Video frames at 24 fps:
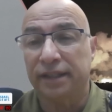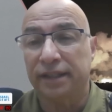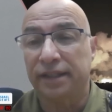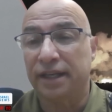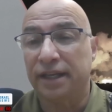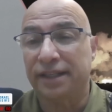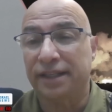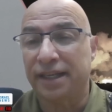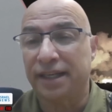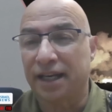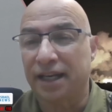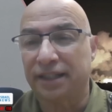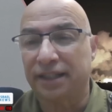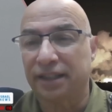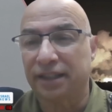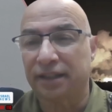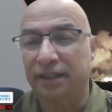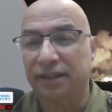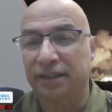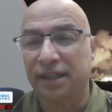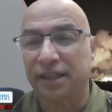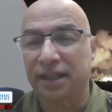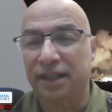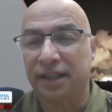
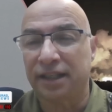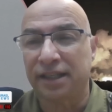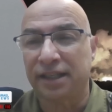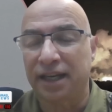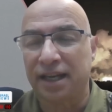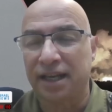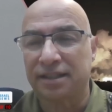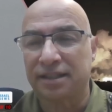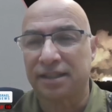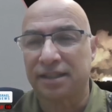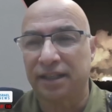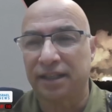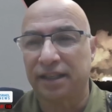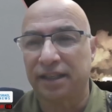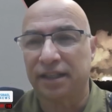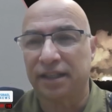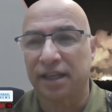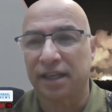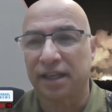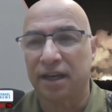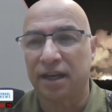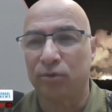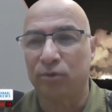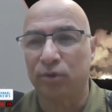The last thing
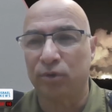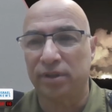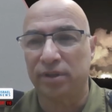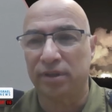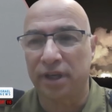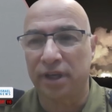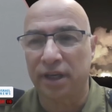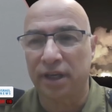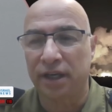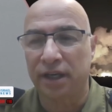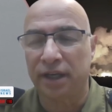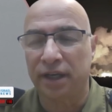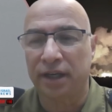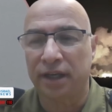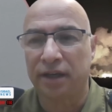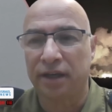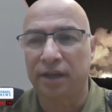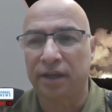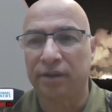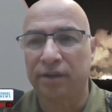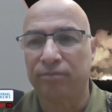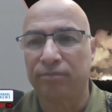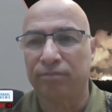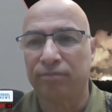that I would
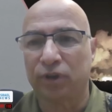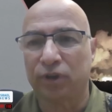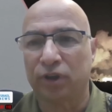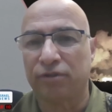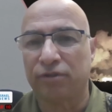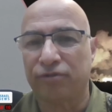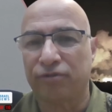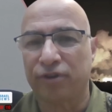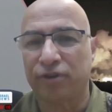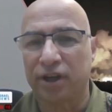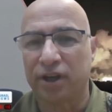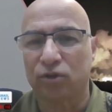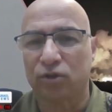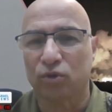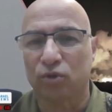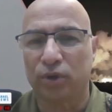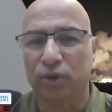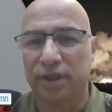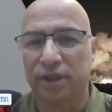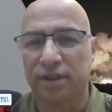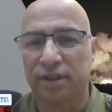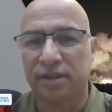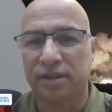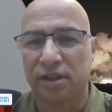refer
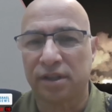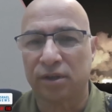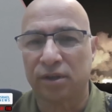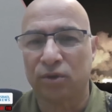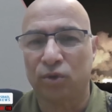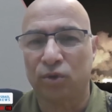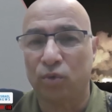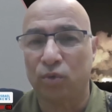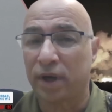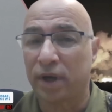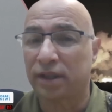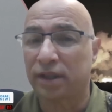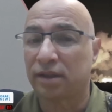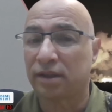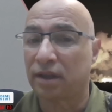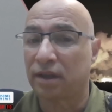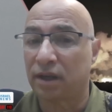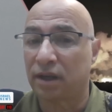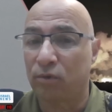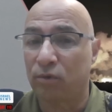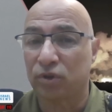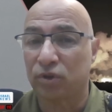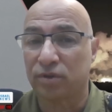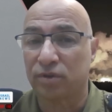to is to what
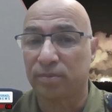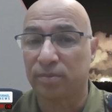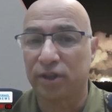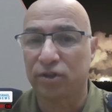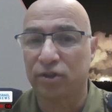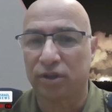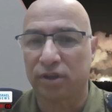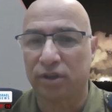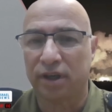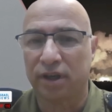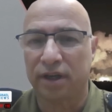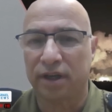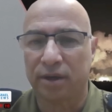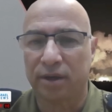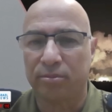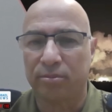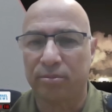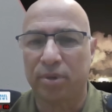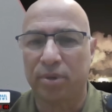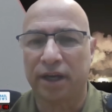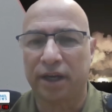was mentioned